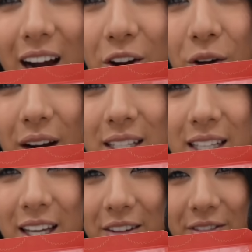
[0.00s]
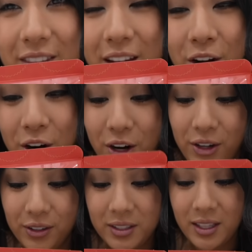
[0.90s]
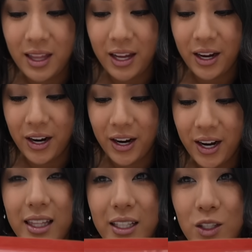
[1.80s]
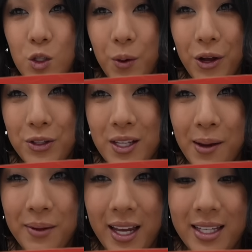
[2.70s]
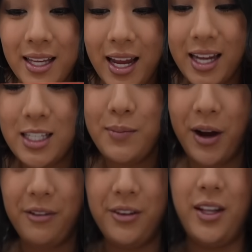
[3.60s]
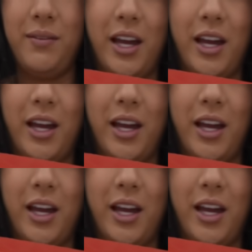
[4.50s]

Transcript: are going to give the girls their little sprinkles cupcakes that Auntie bought for them